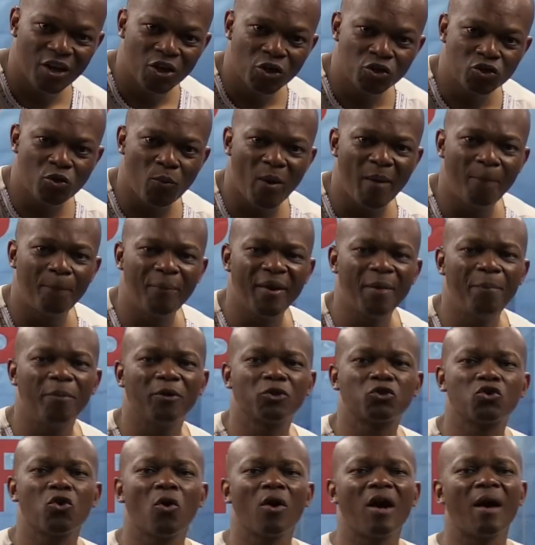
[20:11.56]
So when
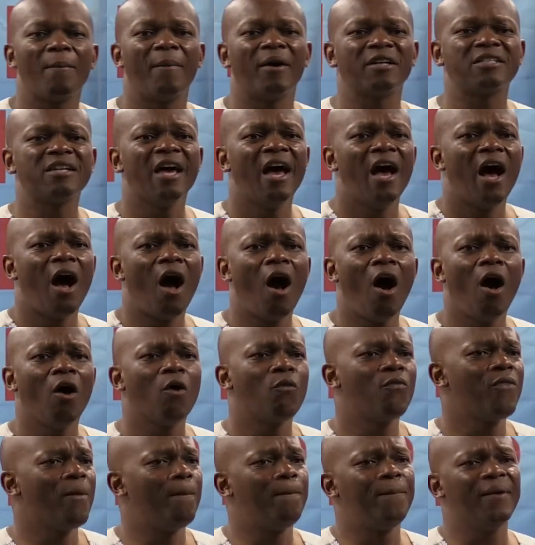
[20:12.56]
people talk about, oh,
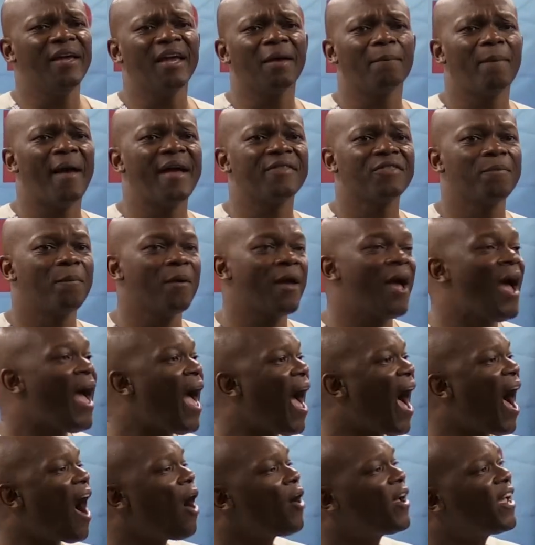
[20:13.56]
the Big Bang,
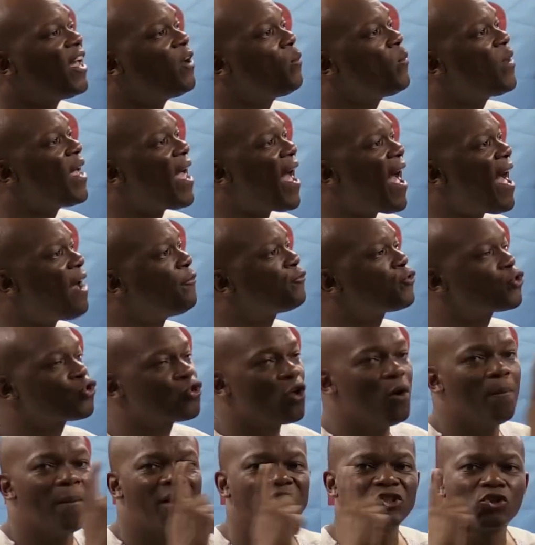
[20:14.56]
how can we have
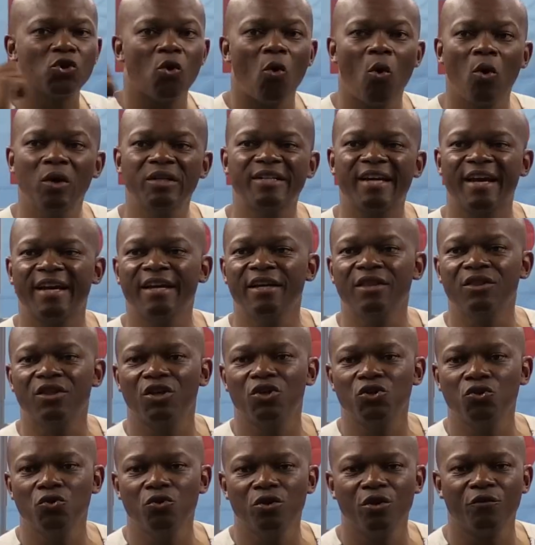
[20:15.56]
so much order in the
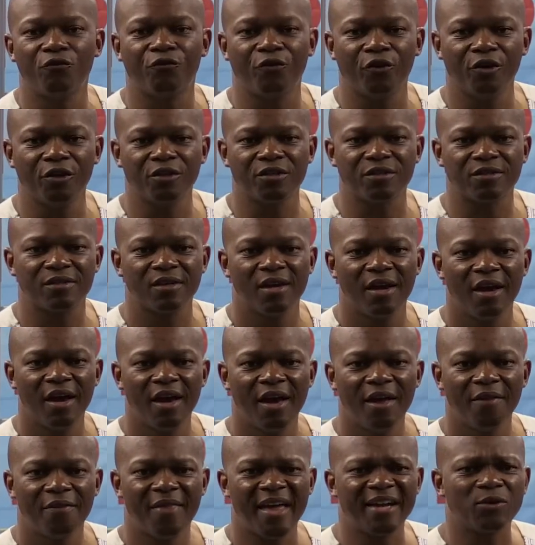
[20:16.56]
universe
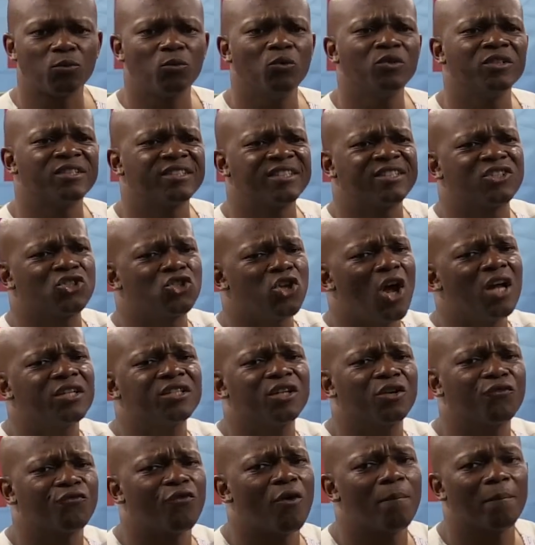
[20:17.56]
that
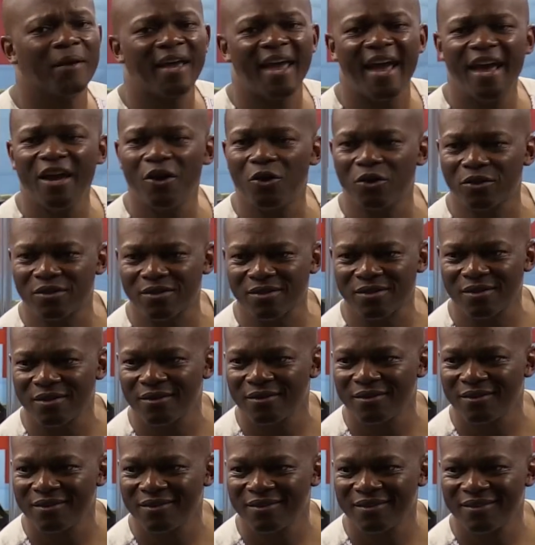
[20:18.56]
started from chaos?
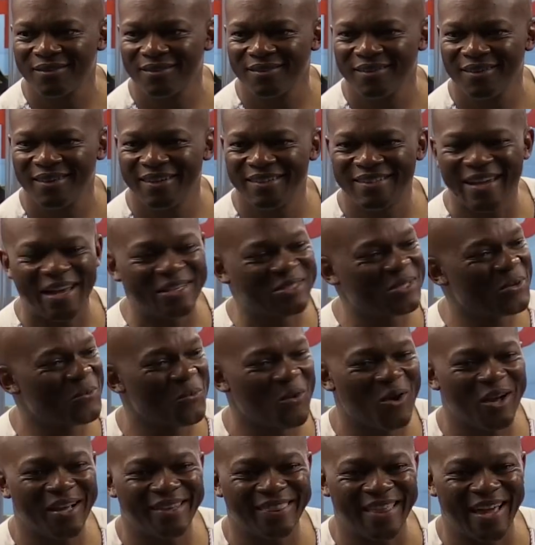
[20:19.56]
It doesn't
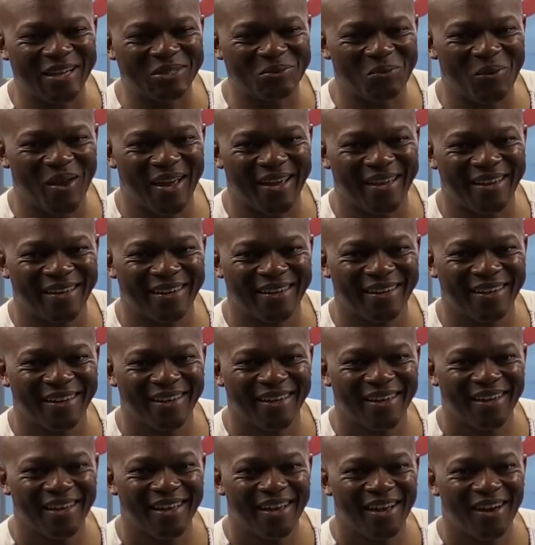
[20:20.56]
work that way,
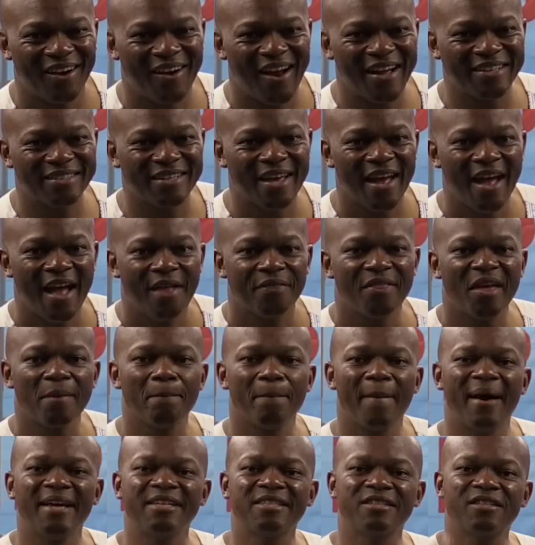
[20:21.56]
right? There
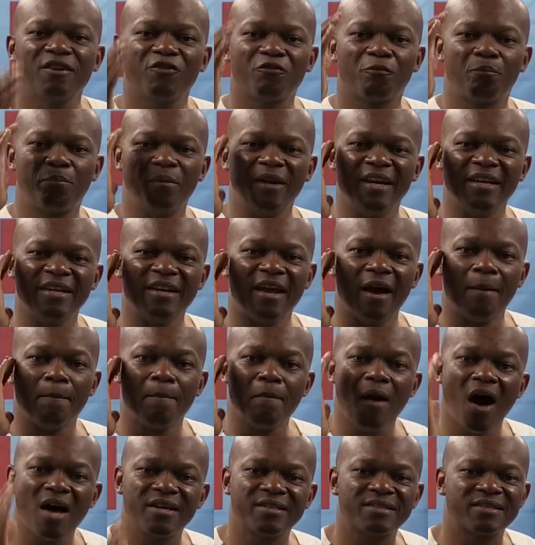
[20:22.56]
must have been a
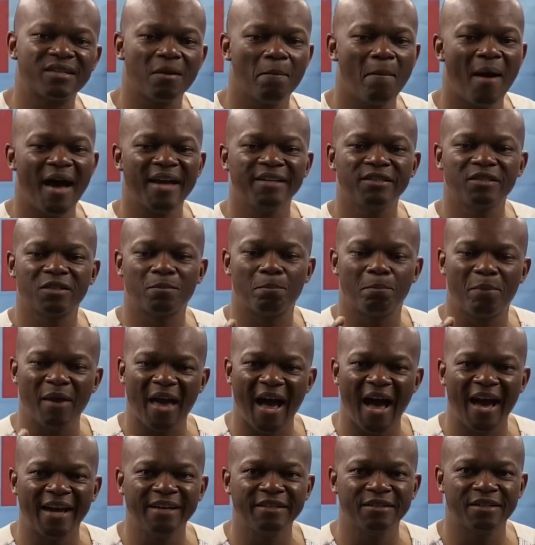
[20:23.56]
mastermind
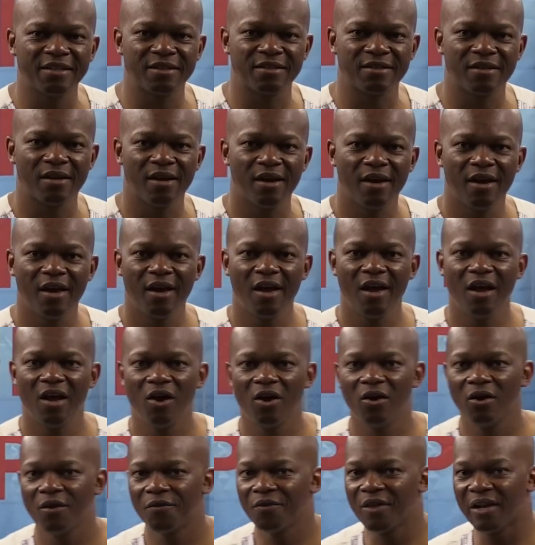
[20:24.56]
behind it,
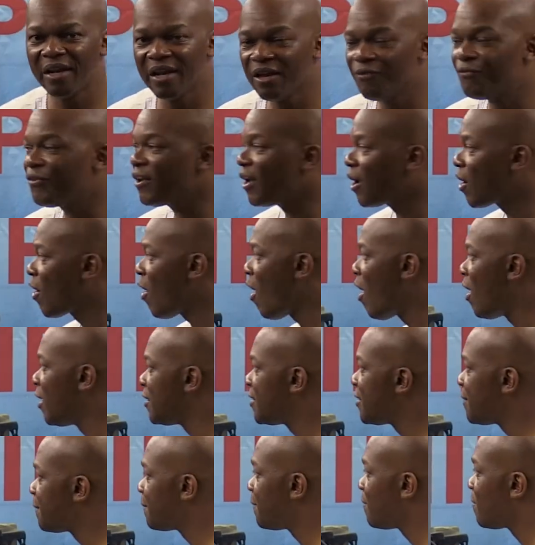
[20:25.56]
the living
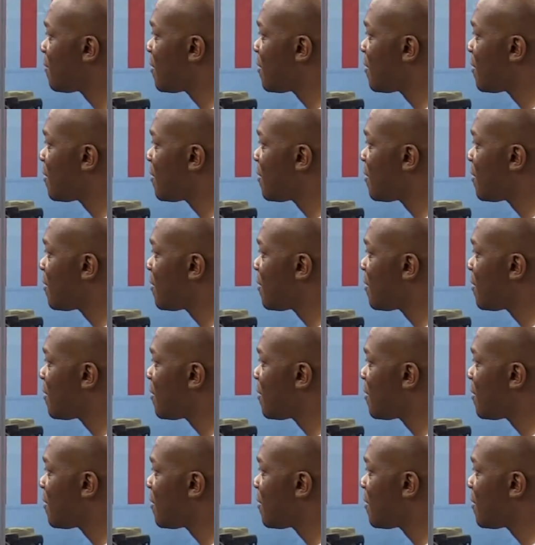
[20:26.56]
God,